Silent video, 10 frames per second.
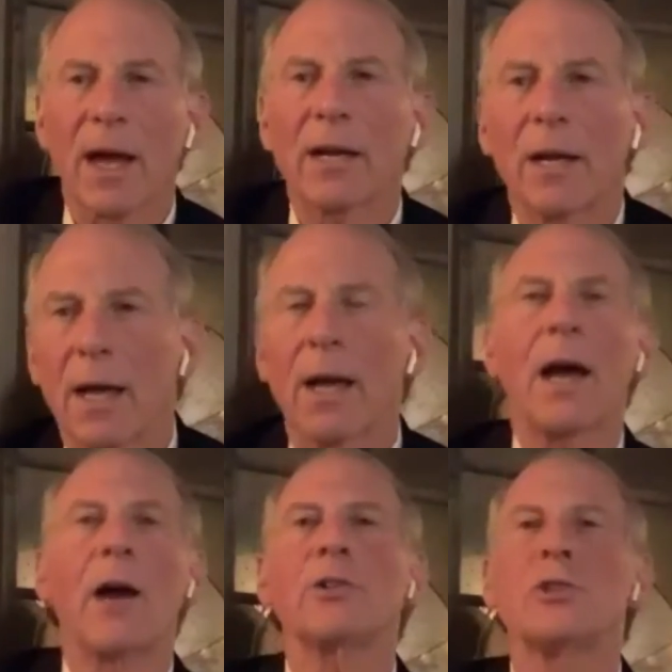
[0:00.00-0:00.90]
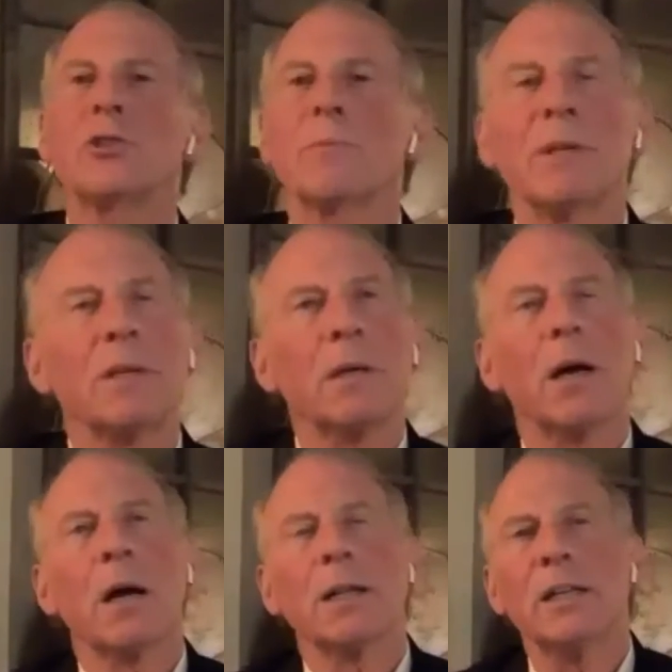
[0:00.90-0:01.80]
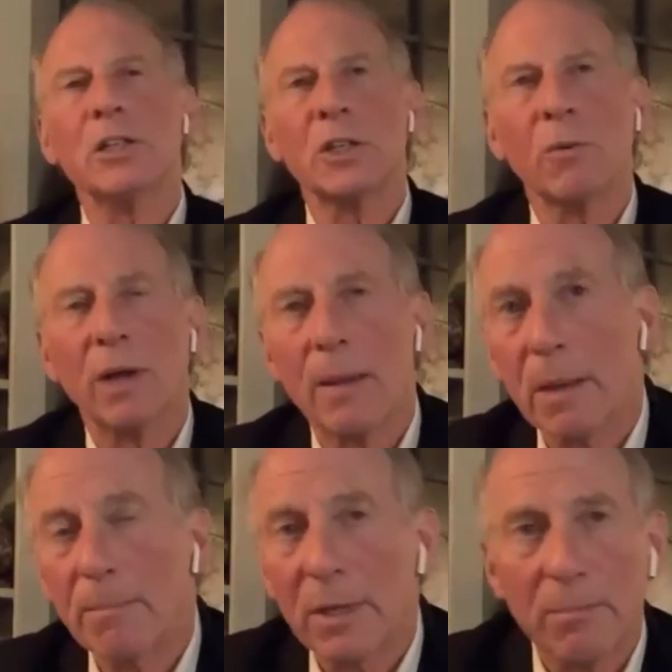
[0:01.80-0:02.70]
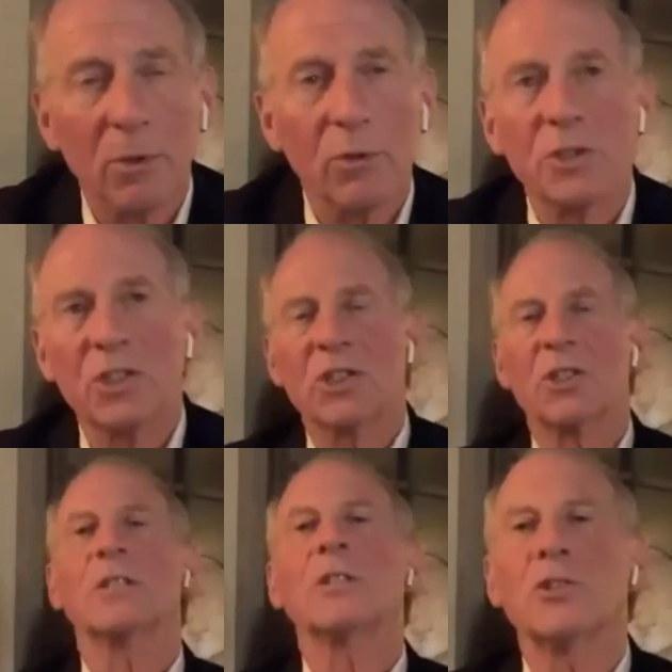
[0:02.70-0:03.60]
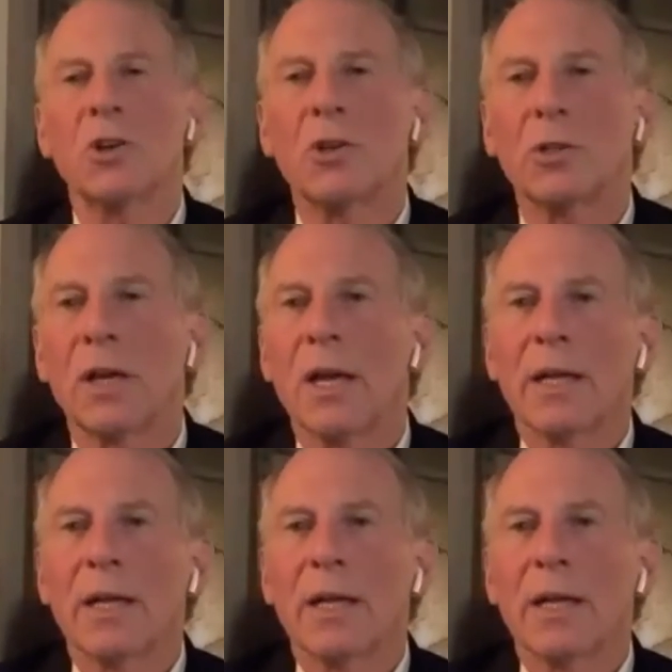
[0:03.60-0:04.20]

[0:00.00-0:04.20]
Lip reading: I always used to be uneasy when I met people who were 16 years old